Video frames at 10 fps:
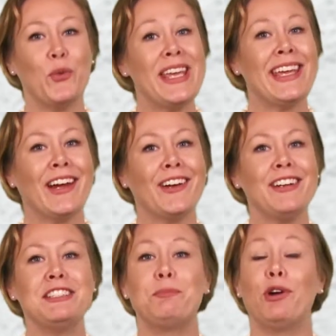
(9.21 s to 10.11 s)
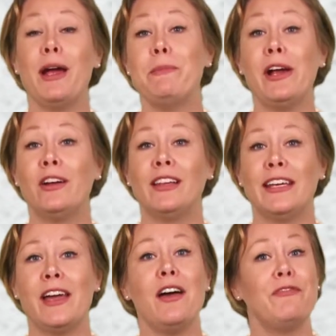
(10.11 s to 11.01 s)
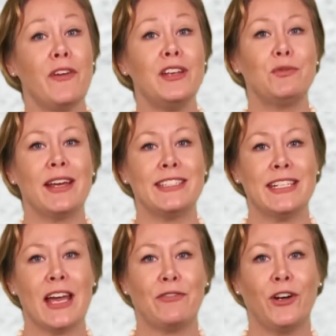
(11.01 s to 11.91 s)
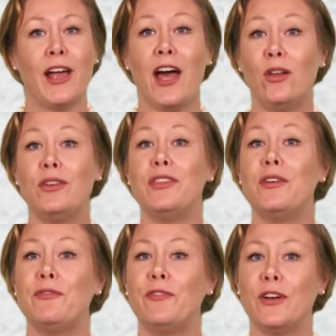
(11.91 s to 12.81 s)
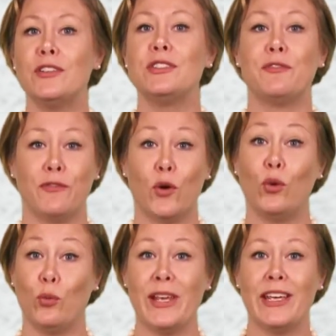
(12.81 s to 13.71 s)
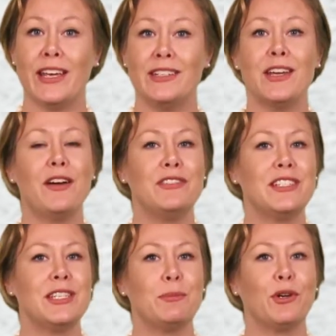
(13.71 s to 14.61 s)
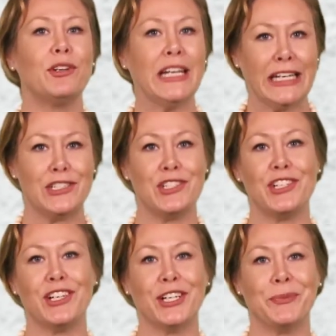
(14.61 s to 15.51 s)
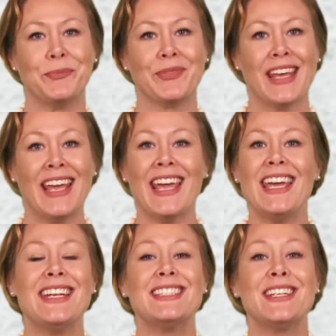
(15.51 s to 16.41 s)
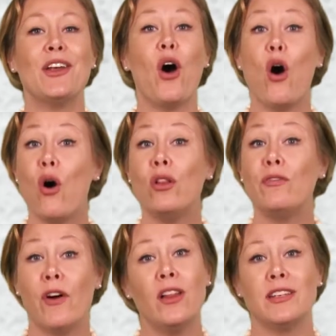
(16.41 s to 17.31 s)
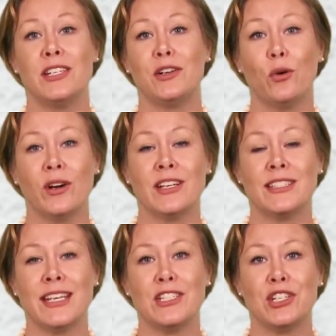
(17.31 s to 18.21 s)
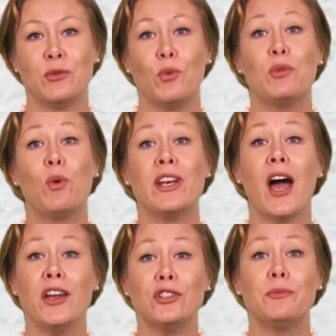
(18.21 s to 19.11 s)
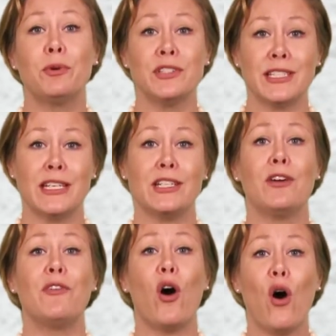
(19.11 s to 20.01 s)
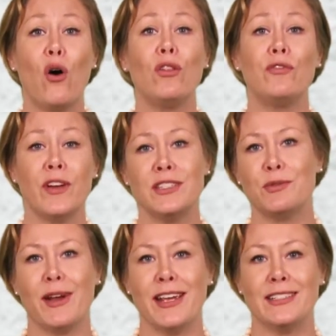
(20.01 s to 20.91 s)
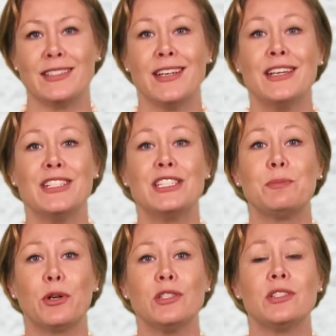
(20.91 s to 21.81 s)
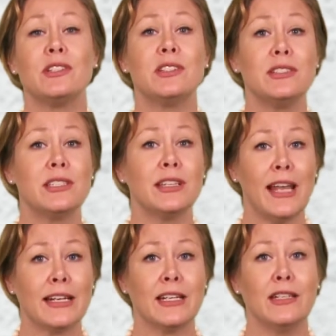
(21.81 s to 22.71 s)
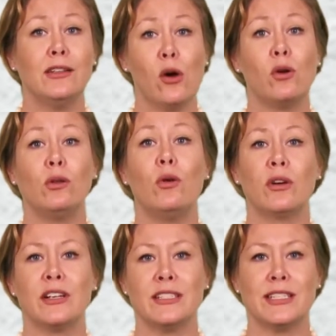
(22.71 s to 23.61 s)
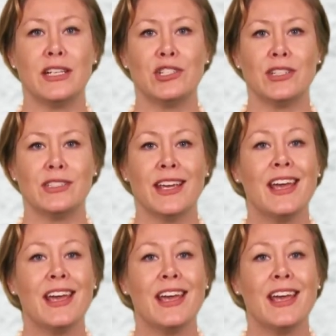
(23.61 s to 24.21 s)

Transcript: We Care is primarily a fundraising effort held the first full weekend of December each year. It is an all-volunteer organization with 100% of all funds raised dispersed to selected local organizations